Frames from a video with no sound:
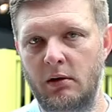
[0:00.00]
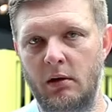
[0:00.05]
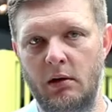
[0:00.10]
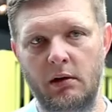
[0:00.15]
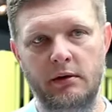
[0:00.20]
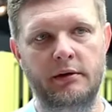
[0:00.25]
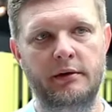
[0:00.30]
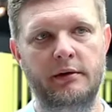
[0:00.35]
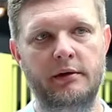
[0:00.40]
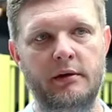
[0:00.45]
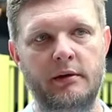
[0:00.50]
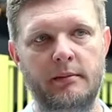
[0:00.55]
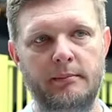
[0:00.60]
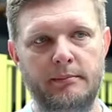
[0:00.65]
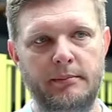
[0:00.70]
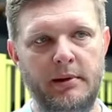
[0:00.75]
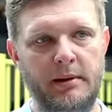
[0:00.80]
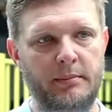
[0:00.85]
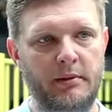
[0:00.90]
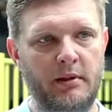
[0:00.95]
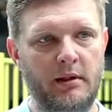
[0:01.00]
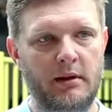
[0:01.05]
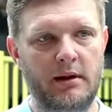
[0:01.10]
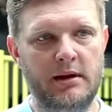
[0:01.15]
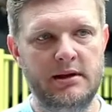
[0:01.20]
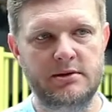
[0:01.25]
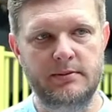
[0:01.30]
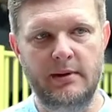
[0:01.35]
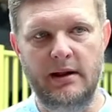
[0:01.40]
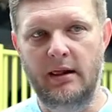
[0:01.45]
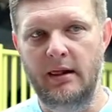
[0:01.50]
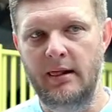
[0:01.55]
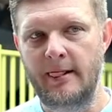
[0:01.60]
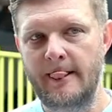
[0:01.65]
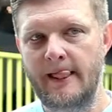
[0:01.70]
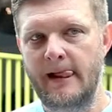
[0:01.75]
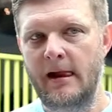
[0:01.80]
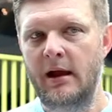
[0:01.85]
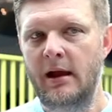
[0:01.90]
older people as well.